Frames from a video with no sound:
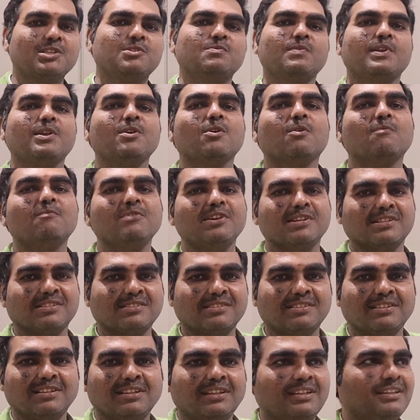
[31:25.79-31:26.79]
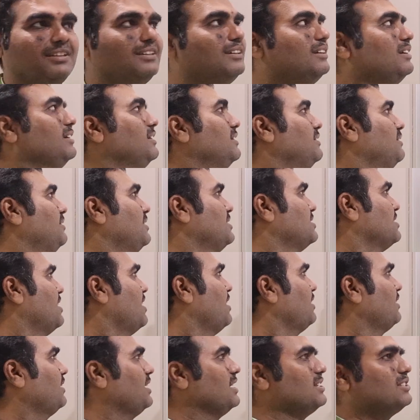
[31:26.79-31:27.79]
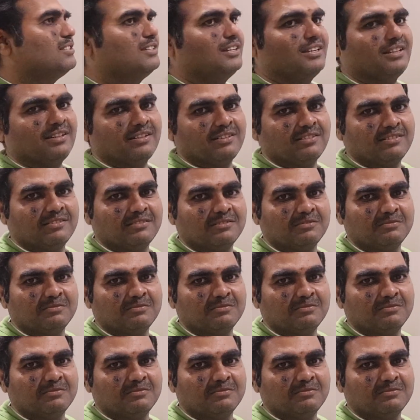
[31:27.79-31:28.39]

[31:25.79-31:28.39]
is very obvious. These are rational.